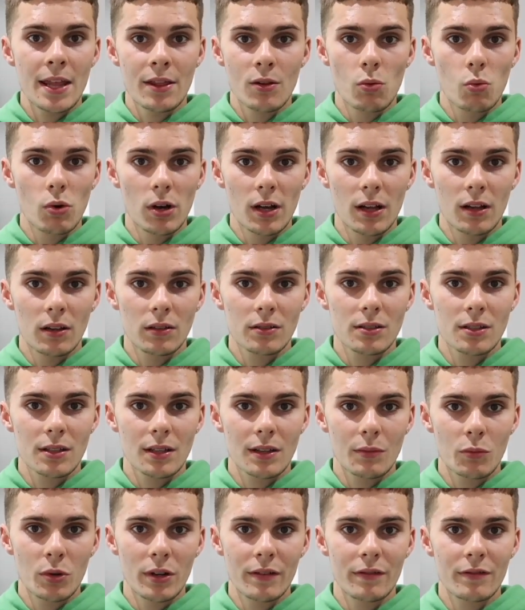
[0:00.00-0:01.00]
the world
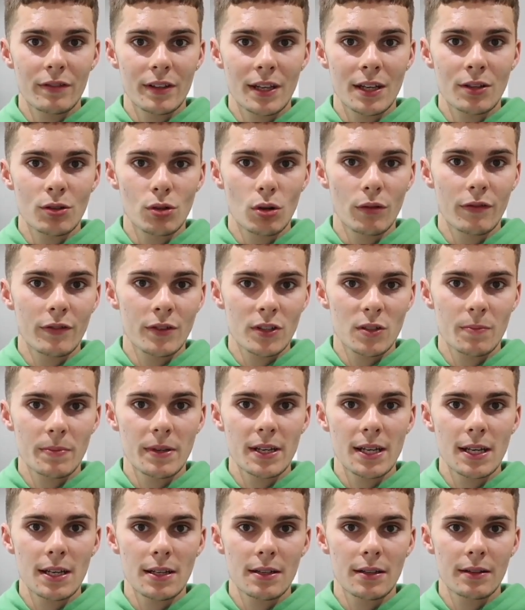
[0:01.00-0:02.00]
with the Endorphin
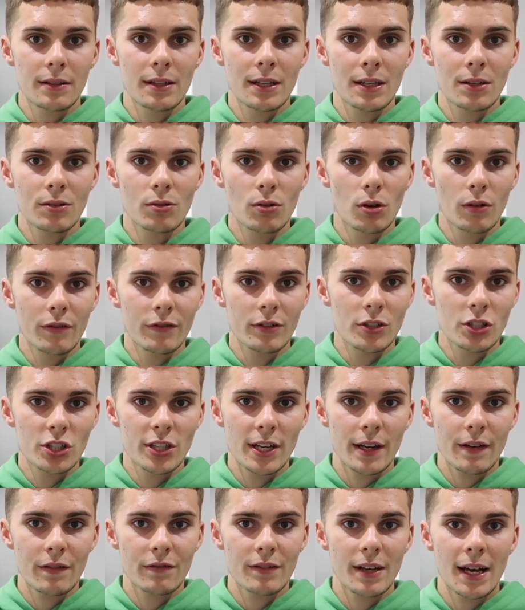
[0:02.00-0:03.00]
Speed, the Endorphin
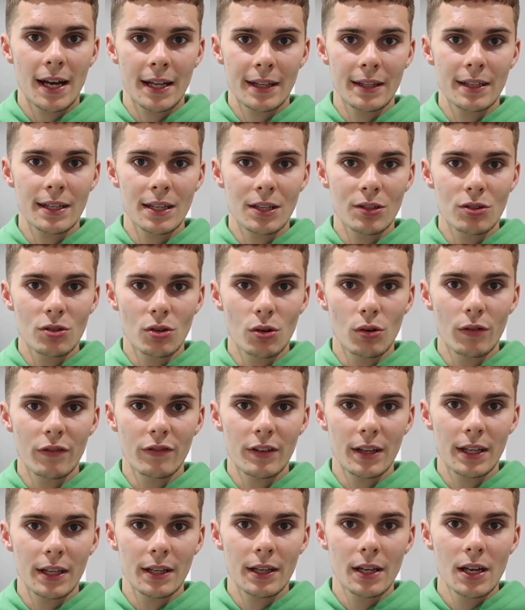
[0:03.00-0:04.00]
Shift, and the
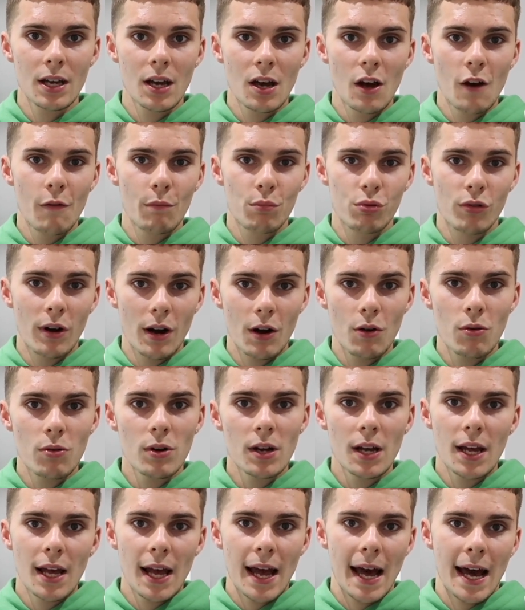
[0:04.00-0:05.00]
Endorphin Pro.
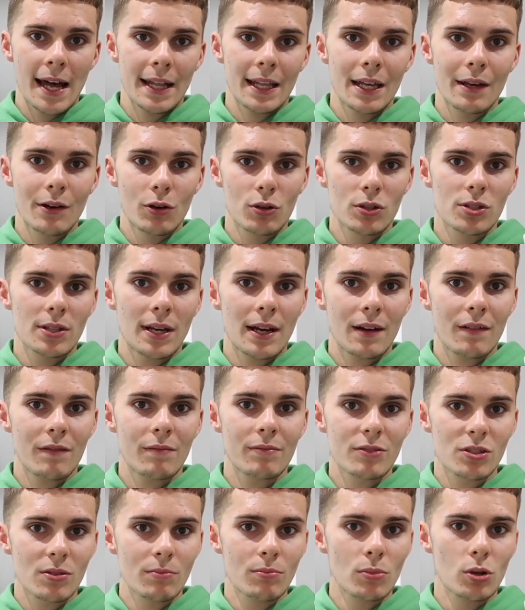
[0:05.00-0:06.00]
And they also
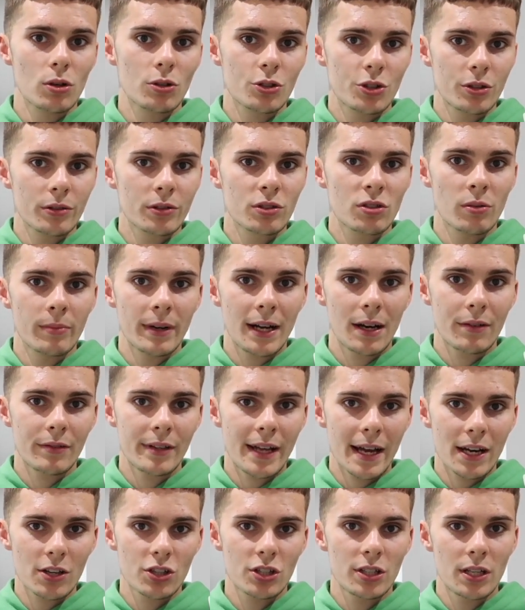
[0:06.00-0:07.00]
have some more shoes coming out
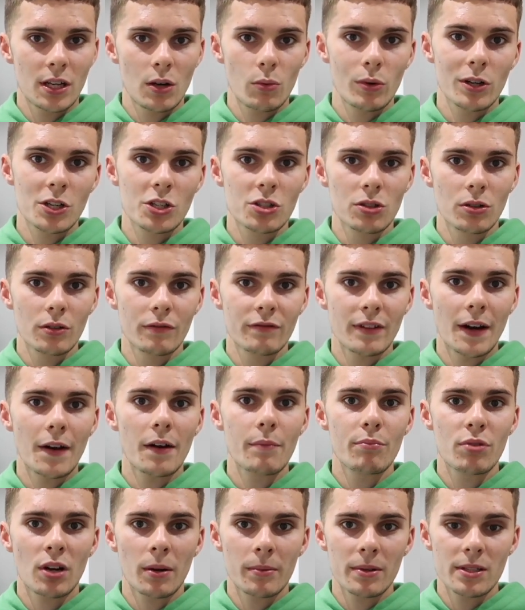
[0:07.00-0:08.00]
next year, which look very
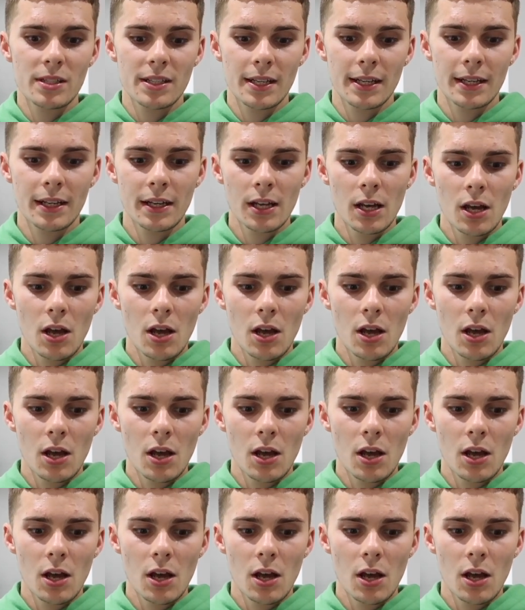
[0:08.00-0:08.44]
promising.